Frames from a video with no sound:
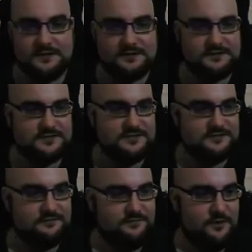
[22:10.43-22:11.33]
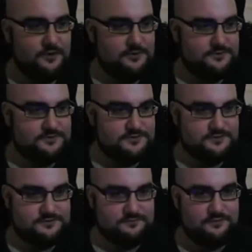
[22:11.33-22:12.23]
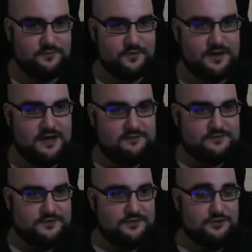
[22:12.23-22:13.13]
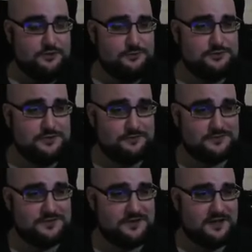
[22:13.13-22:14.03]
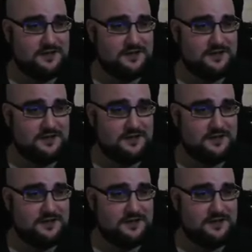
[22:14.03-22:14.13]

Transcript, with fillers: Let's see some photos. Before and after. Huge difference in